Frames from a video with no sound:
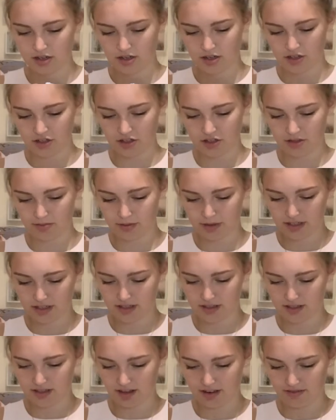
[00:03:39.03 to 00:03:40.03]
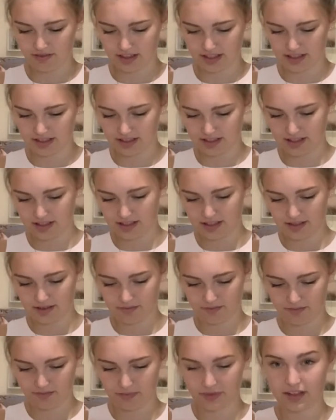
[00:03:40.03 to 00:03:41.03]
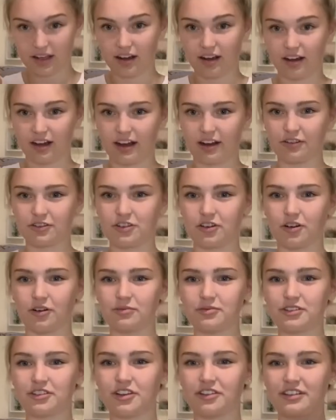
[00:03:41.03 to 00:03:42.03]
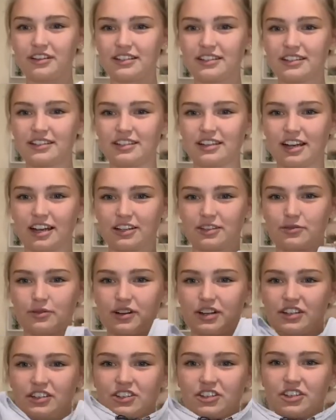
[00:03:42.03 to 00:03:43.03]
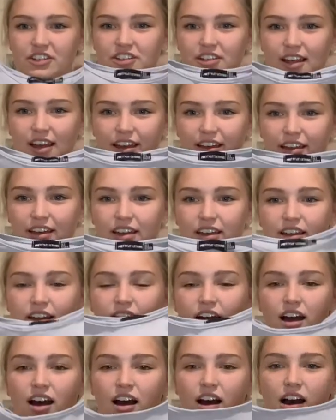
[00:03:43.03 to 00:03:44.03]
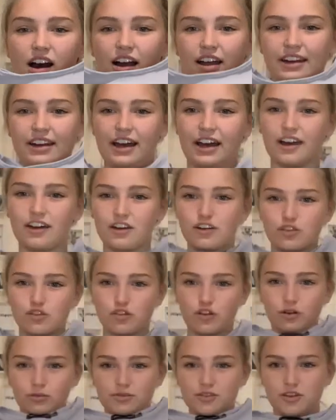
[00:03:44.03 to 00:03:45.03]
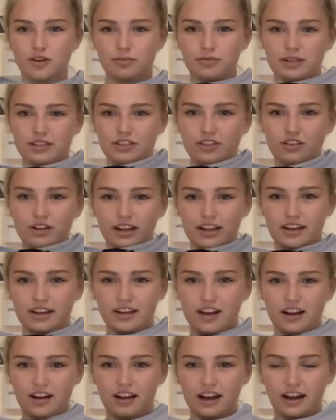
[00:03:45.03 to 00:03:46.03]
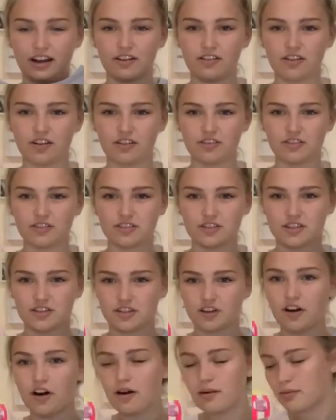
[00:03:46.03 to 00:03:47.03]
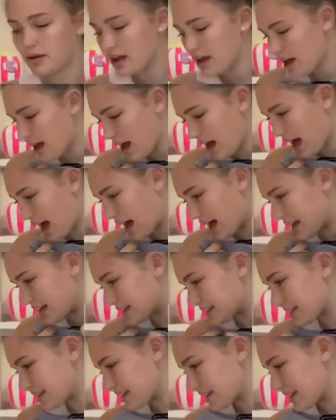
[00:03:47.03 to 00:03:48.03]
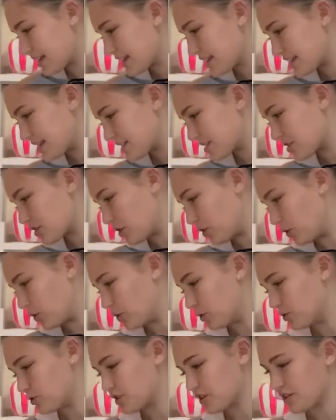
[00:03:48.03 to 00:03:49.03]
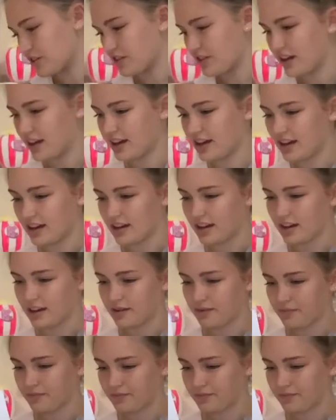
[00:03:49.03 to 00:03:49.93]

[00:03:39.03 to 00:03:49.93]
just because I fancied some cutout tops. So this is the next one. It's just like a high neck crop top, but it's got like a cutout across the top. And this is called the